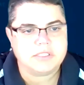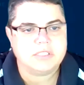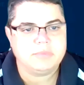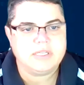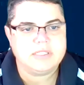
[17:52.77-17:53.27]
It
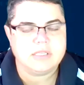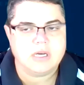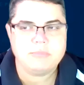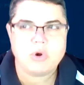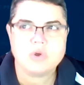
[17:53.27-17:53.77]
just depends
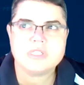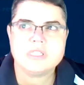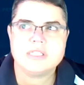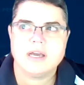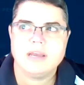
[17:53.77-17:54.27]
on, most
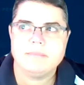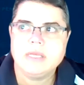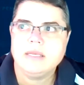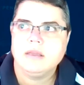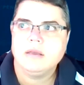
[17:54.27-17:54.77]
of the time,
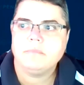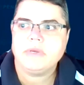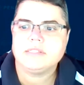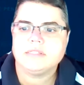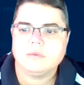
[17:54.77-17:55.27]

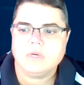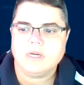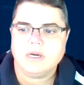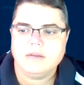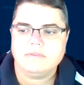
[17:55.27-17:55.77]
based on
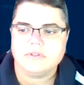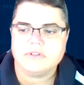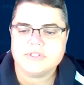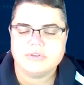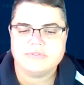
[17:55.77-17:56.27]
what I have
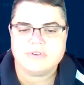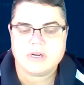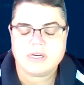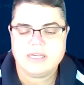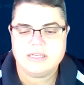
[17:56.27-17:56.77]
learned so
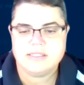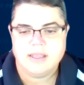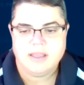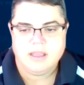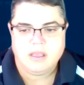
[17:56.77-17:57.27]
far,
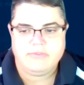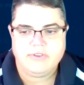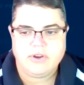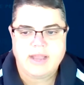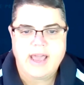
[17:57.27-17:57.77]
is
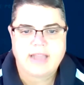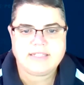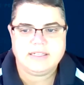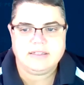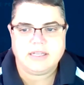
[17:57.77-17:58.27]
if you're
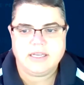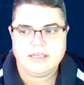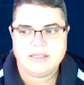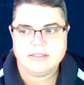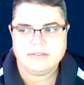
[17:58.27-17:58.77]
acting
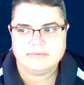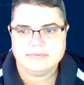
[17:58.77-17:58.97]
like